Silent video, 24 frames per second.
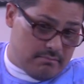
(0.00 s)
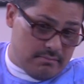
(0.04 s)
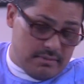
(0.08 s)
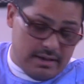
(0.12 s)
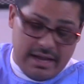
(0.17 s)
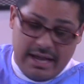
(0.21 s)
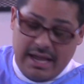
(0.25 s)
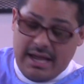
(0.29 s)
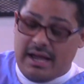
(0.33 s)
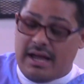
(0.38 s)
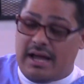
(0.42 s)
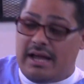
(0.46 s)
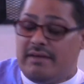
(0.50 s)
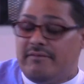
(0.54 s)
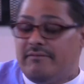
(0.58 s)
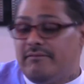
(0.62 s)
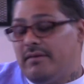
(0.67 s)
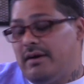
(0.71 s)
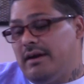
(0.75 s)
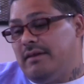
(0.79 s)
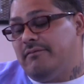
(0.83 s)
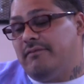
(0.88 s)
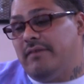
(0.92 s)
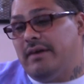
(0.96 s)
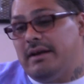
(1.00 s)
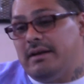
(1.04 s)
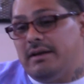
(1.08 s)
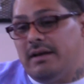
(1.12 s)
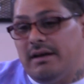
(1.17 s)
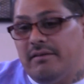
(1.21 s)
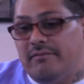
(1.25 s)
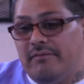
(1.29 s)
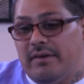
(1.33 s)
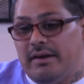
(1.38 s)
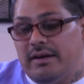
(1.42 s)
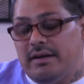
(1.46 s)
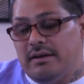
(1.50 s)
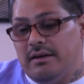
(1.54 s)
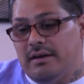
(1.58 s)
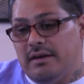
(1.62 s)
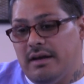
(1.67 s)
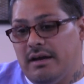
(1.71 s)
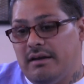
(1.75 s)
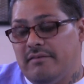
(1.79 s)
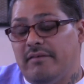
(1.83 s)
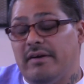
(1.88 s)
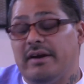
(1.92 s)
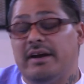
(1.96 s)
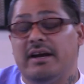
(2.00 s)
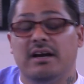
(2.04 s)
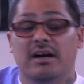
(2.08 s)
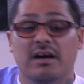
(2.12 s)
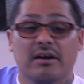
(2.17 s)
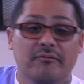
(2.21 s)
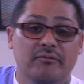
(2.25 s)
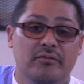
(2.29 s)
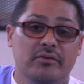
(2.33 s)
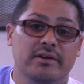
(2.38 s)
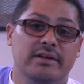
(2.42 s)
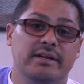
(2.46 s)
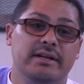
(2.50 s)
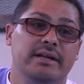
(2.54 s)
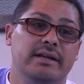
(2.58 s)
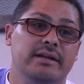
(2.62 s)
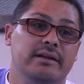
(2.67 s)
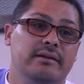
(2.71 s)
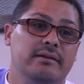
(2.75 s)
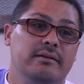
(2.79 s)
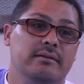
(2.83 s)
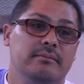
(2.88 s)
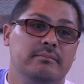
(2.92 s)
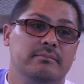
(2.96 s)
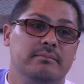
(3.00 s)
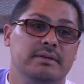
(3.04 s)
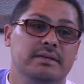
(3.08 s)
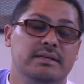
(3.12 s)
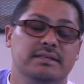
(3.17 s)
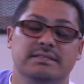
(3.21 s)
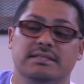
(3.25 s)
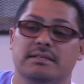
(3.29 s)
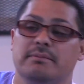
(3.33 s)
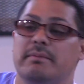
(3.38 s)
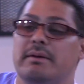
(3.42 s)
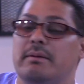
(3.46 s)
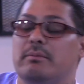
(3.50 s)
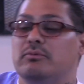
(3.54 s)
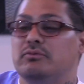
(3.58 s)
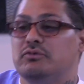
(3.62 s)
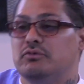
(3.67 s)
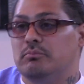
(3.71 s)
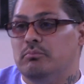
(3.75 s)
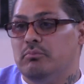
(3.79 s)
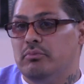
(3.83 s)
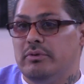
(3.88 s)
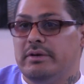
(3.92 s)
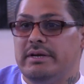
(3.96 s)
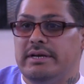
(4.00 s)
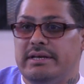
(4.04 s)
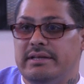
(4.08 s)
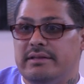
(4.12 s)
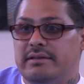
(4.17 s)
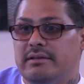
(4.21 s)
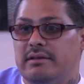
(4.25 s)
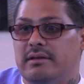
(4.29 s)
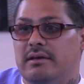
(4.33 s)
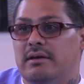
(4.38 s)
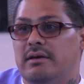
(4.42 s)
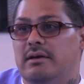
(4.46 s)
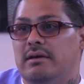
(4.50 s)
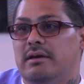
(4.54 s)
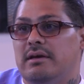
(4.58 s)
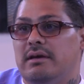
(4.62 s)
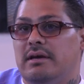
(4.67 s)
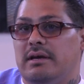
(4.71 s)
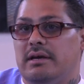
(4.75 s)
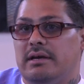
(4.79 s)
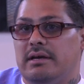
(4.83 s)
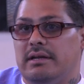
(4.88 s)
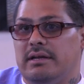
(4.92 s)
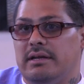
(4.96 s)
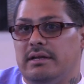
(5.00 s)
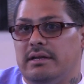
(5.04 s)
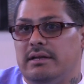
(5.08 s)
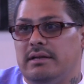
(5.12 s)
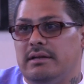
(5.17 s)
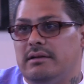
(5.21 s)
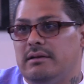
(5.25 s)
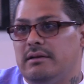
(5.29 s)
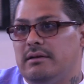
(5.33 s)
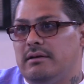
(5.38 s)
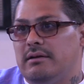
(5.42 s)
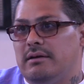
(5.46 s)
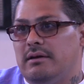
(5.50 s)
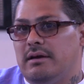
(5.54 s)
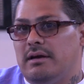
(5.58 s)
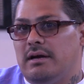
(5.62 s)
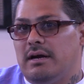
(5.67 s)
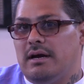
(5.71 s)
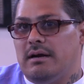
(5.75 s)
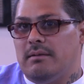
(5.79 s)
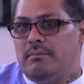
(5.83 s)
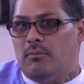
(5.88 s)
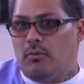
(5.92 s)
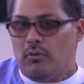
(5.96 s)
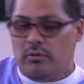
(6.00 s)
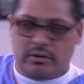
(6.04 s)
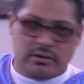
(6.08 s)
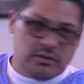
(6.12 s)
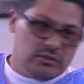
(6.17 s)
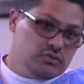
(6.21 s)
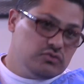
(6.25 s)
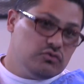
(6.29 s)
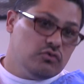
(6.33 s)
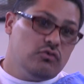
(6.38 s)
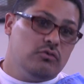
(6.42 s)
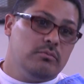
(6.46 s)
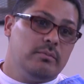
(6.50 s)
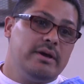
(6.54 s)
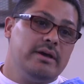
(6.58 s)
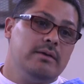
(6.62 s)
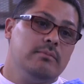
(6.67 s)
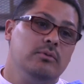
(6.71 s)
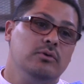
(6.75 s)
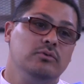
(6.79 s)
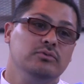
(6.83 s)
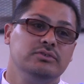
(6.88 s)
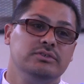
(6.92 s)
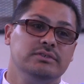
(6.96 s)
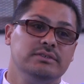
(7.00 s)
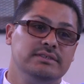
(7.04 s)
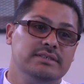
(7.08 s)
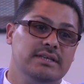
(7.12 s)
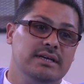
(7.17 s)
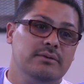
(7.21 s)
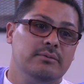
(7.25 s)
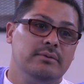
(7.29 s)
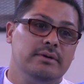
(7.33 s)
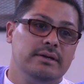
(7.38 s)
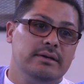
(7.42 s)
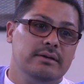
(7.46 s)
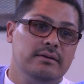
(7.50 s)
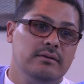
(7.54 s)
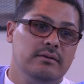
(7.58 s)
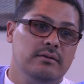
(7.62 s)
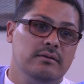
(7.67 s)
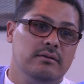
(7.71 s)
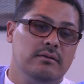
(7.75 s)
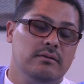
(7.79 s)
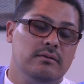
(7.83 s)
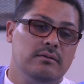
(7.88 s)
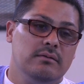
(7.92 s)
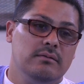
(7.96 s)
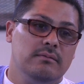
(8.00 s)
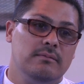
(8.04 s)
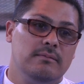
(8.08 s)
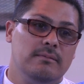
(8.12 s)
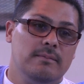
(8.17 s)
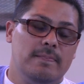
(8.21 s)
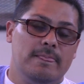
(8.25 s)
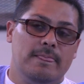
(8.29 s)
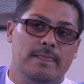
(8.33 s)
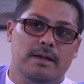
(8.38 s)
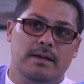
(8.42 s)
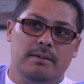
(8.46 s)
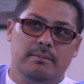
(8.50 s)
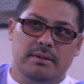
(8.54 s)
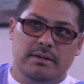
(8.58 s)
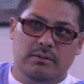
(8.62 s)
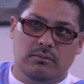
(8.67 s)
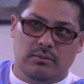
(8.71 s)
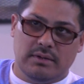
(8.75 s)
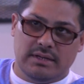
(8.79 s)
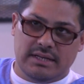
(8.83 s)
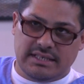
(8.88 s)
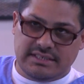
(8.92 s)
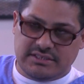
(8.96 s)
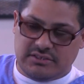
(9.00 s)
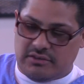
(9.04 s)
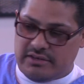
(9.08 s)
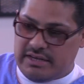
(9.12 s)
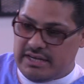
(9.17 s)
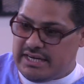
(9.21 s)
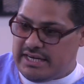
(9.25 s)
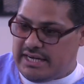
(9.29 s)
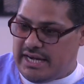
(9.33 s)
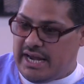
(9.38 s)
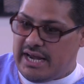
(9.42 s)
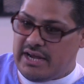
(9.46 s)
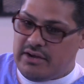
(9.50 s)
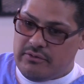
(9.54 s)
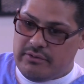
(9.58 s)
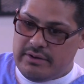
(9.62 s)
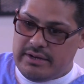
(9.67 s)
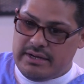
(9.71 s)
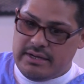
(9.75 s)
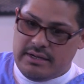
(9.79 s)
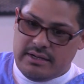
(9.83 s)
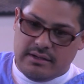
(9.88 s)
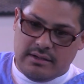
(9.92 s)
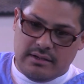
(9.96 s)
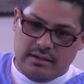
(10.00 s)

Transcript: I, I, I find, I find, I find comfort in it because I'm able to breathe and, and I'm more in control of my emotions that way. I mean, when I start getting angry,